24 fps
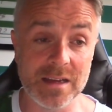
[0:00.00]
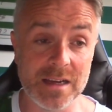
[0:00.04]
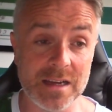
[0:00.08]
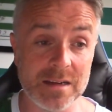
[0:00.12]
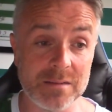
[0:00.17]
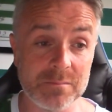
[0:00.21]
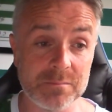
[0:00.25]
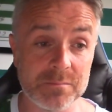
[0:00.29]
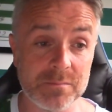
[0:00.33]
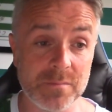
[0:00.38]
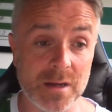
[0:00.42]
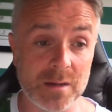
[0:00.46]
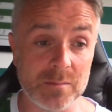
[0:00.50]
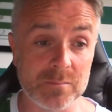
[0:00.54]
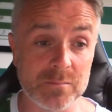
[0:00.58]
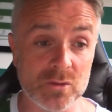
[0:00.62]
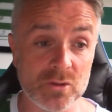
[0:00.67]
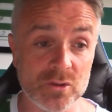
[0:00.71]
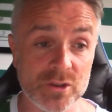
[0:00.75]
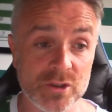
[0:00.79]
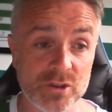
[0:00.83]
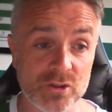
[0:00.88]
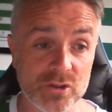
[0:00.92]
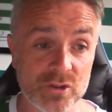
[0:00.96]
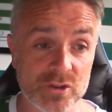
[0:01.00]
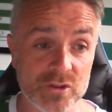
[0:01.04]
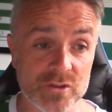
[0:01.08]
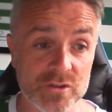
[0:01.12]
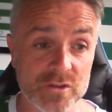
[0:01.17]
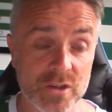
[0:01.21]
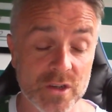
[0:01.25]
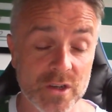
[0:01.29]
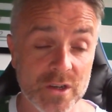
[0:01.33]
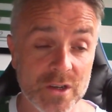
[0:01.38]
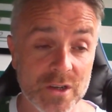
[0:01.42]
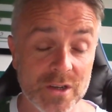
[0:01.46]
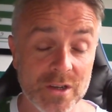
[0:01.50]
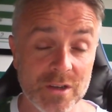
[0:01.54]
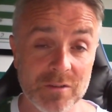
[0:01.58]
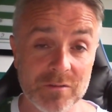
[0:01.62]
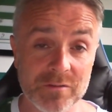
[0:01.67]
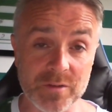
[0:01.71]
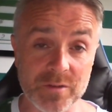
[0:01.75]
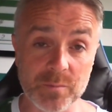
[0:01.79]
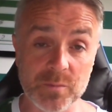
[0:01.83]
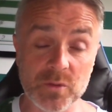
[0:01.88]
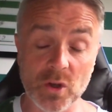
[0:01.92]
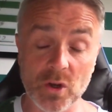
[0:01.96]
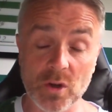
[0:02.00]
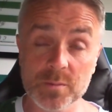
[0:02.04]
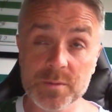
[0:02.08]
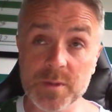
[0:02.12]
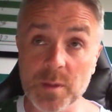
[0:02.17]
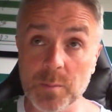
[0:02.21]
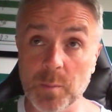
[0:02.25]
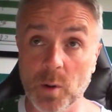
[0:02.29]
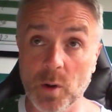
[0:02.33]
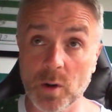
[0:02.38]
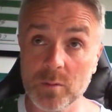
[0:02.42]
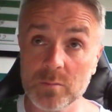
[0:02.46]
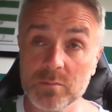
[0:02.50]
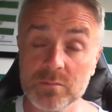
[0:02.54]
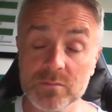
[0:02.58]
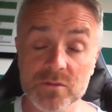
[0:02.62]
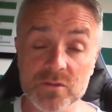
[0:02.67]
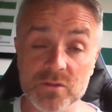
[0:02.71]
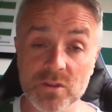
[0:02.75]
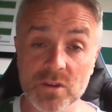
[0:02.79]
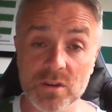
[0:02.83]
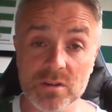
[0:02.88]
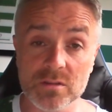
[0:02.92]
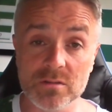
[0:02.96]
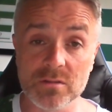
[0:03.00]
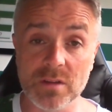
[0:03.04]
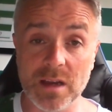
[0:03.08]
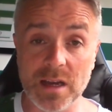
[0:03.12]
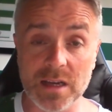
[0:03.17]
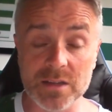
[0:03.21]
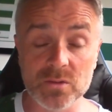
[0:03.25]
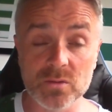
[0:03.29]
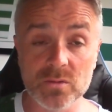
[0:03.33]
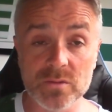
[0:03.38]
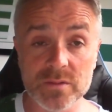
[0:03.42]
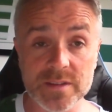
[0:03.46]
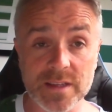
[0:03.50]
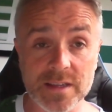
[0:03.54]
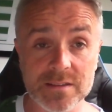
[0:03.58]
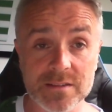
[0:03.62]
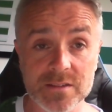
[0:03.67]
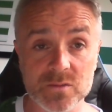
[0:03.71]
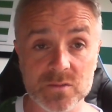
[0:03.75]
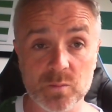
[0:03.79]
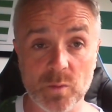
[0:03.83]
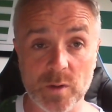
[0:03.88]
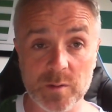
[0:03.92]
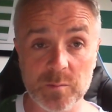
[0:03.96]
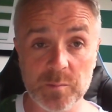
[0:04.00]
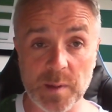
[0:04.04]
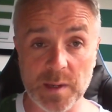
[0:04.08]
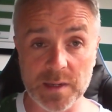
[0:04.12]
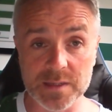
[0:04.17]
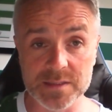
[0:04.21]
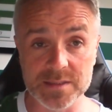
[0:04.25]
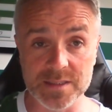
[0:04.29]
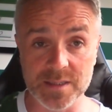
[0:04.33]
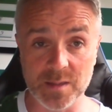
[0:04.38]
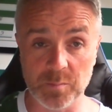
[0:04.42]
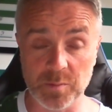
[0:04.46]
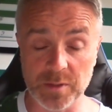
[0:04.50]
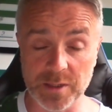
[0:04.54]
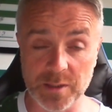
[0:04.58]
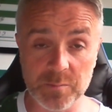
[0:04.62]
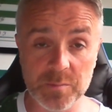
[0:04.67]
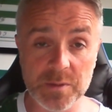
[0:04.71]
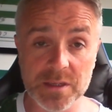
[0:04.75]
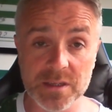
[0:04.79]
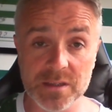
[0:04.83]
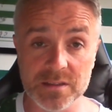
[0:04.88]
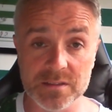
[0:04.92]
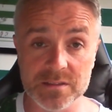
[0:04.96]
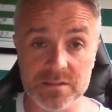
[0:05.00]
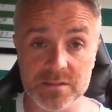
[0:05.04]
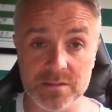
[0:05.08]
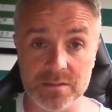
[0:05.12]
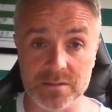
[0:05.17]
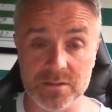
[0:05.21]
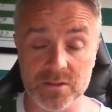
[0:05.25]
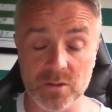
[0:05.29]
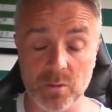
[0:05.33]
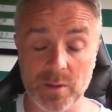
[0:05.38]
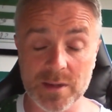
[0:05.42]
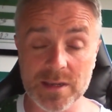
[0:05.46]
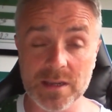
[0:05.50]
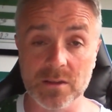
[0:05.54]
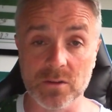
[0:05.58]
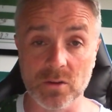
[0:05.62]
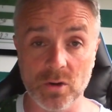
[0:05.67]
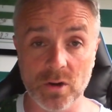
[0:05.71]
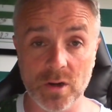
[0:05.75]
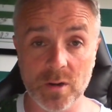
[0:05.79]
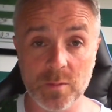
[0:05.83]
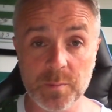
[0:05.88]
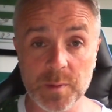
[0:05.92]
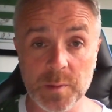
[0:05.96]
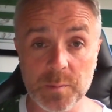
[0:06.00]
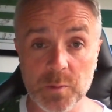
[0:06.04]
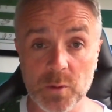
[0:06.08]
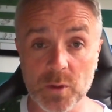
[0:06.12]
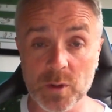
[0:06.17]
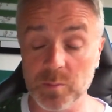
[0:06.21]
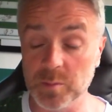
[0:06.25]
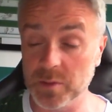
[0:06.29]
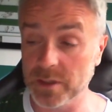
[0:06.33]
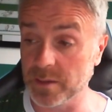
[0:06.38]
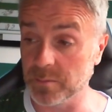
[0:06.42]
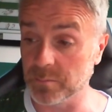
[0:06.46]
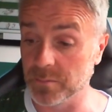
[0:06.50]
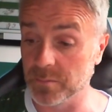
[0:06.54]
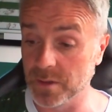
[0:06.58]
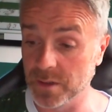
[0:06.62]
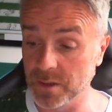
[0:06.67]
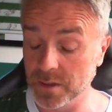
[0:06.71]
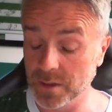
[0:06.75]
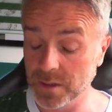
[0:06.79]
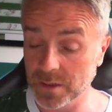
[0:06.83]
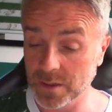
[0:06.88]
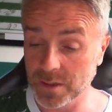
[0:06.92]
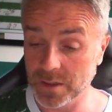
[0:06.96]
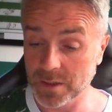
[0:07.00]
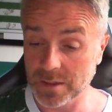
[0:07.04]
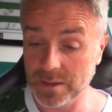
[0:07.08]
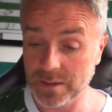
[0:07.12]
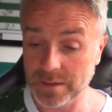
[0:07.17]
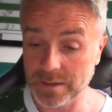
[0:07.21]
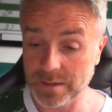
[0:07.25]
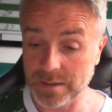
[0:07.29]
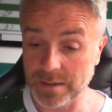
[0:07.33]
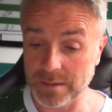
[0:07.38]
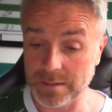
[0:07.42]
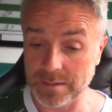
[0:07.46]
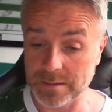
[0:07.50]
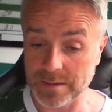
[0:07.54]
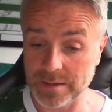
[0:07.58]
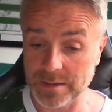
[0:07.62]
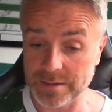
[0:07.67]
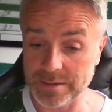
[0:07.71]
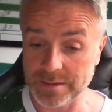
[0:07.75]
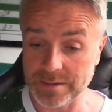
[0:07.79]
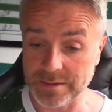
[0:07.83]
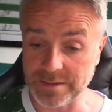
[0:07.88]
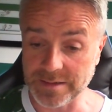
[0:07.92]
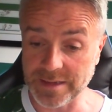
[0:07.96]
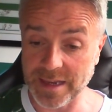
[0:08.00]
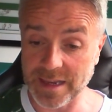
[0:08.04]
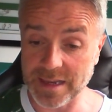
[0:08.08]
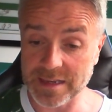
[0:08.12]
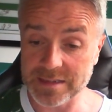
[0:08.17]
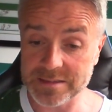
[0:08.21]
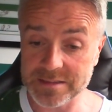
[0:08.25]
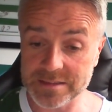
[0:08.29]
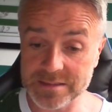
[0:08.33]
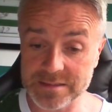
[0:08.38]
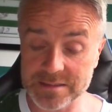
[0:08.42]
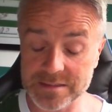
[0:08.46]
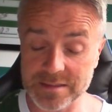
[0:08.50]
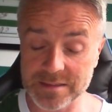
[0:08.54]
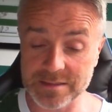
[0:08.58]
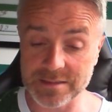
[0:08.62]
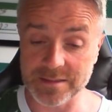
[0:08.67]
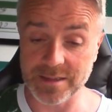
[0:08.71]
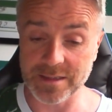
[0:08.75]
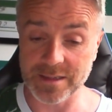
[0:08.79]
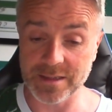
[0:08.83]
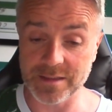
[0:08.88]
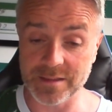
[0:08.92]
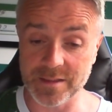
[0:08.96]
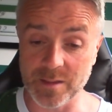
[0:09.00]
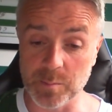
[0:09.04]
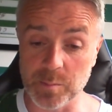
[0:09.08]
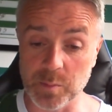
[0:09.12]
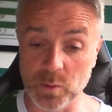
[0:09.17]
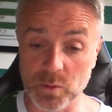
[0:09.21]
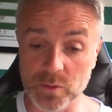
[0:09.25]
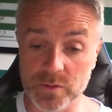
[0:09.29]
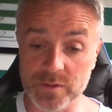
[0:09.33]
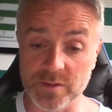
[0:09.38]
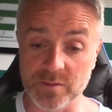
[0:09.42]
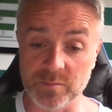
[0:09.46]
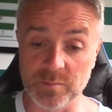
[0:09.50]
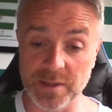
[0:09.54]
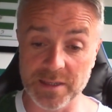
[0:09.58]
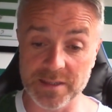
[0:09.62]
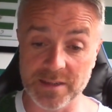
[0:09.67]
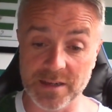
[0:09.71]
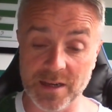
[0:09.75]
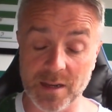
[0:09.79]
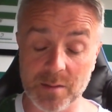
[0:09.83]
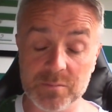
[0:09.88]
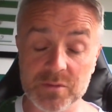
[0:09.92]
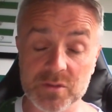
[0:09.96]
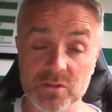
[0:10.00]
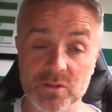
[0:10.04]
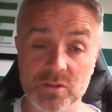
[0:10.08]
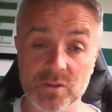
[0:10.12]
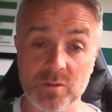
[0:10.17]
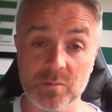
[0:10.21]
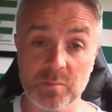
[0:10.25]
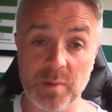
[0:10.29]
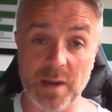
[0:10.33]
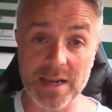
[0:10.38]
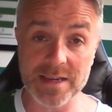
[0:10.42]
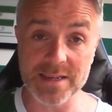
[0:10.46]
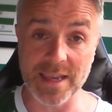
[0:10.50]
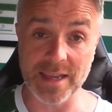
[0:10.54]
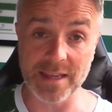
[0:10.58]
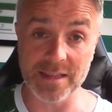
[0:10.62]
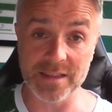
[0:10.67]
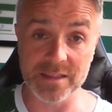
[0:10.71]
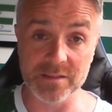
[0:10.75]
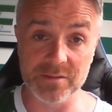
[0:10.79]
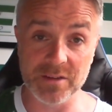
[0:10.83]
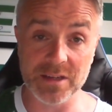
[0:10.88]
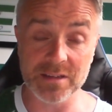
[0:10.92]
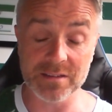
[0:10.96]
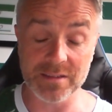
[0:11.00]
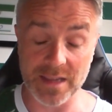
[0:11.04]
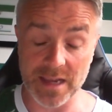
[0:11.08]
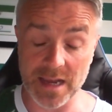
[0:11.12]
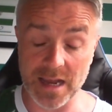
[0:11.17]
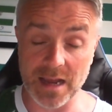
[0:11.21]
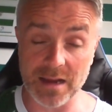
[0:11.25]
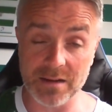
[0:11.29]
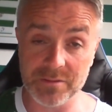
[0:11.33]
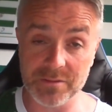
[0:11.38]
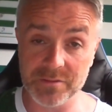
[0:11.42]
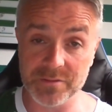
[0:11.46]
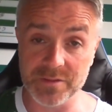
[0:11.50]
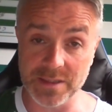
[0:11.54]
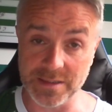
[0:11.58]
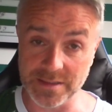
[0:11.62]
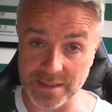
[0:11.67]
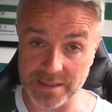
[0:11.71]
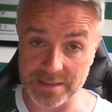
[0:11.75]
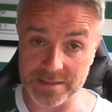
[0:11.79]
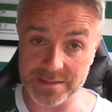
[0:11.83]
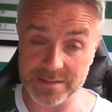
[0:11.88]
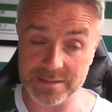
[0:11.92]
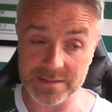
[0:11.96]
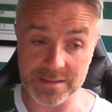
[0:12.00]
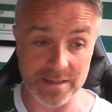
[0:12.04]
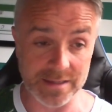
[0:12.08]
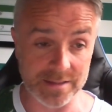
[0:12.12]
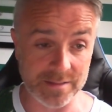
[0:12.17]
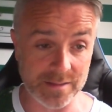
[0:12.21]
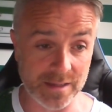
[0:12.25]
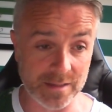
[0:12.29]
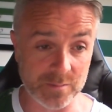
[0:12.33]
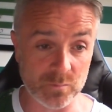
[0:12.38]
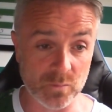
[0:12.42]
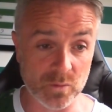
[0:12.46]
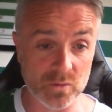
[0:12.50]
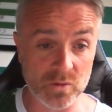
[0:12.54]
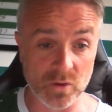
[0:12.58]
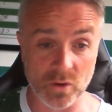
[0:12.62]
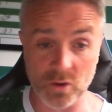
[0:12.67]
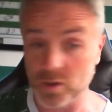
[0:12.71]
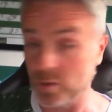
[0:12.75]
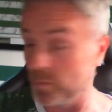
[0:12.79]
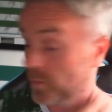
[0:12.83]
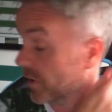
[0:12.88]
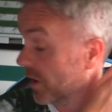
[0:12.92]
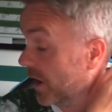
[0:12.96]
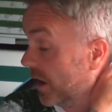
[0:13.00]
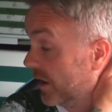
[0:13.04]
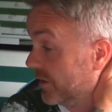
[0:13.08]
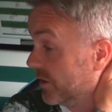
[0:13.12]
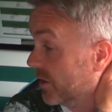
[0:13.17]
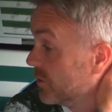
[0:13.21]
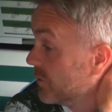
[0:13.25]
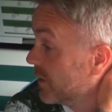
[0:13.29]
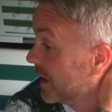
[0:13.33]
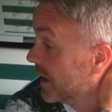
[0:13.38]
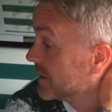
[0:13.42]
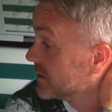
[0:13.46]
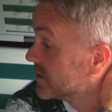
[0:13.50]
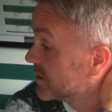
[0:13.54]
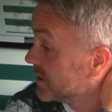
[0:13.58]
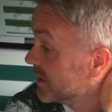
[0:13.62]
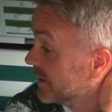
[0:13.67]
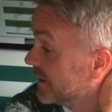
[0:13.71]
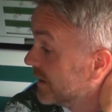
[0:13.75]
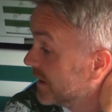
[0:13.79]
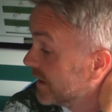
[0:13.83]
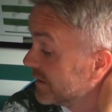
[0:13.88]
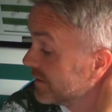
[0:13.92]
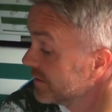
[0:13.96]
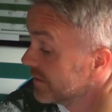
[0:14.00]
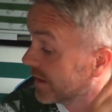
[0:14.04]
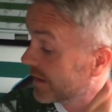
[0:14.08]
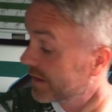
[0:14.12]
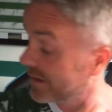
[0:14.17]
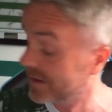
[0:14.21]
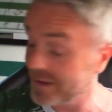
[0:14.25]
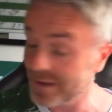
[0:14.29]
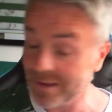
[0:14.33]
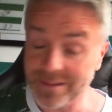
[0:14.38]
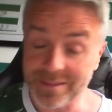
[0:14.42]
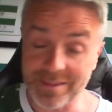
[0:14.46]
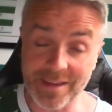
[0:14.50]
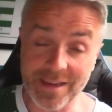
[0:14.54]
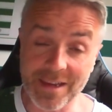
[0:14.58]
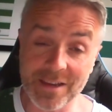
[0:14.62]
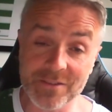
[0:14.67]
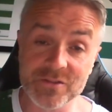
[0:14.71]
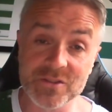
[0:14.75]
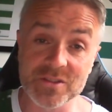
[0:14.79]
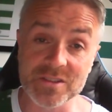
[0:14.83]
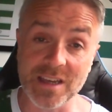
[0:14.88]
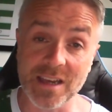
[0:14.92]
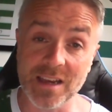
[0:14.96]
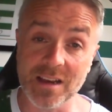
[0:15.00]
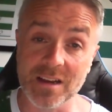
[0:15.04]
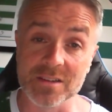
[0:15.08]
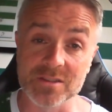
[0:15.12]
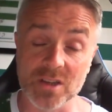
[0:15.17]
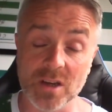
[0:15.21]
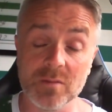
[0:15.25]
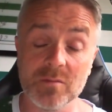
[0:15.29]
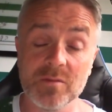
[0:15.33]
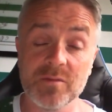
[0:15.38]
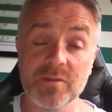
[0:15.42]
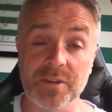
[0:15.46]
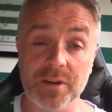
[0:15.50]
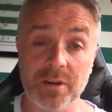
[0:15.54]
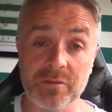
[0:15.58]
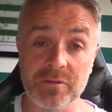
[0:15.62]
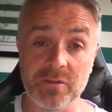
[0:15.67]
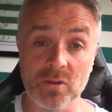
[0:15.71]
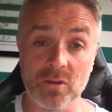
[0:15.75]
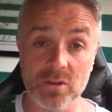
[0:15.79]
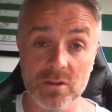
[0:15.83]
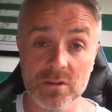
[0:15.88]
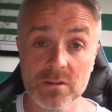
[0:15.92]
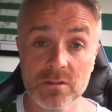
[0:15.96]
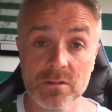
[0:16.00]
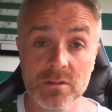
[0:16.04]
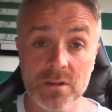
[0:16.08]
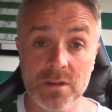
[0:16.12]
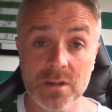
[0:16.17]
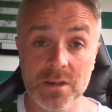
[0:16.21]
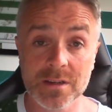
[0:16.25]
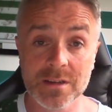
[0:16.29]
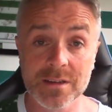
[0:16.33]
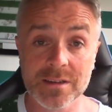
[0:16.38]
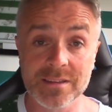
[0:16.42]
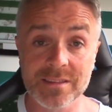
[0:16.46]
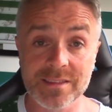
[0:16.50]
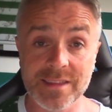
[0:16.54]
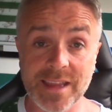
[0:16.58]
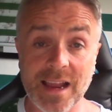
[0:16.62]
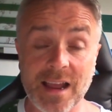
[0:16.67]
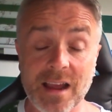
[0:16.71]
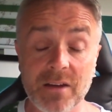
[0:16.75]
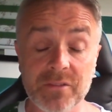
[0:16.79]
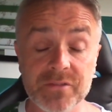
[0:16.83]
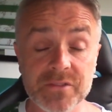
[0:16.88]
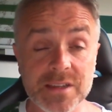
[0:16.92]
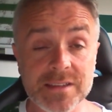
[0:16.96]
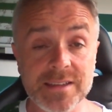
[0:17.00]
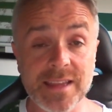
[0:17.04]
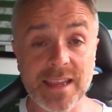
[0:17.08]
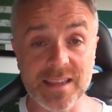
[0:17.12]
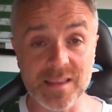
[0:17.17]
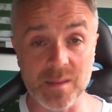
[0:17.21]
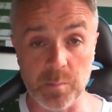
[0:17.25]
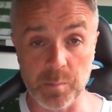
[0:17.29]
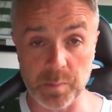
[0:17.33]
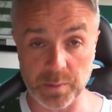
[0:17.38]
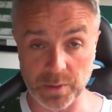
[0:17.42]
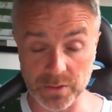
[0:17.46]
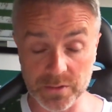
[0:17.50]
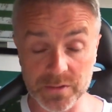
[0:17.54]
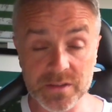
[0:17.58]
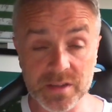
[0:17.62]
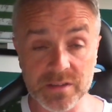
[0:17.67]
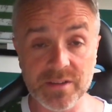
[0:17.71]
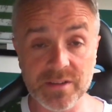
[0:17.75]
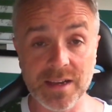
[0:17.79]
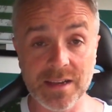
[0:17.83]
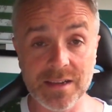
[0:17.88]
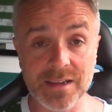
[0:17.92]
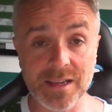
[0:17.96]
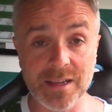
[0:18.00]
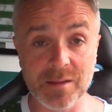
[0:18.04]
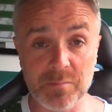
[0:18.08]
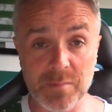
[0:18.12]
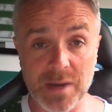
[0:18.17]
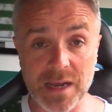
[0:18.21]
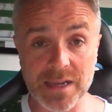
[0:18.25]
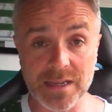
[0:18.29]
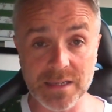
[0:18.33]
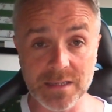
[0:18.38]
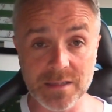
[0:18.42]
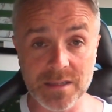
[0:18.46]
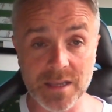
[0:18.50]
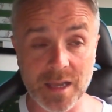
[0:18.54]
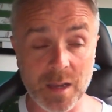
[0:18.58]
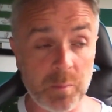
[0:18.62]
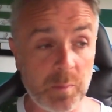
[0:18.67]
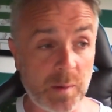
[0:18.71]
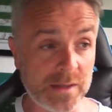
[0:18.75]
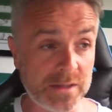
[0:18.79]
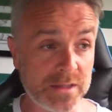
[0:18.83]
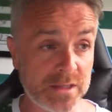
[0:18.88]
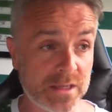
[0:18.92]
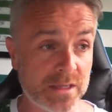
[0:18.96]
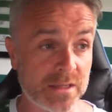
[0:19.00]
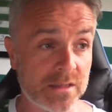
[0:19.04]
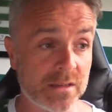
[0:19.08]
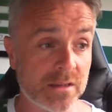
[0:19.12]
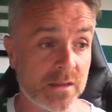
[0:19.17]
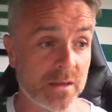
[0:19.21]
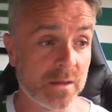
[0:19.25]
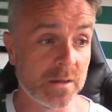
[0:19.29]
I'm going to use from top to bottom. It's not. I don't think there's one person to blame here. There's quite a lot of people to blame. yes, the board have made an absolute back end of it. They did, and we'll talk about that now. Actually, they have set us up for a fall. They have to take the brunt of it, in my opinion.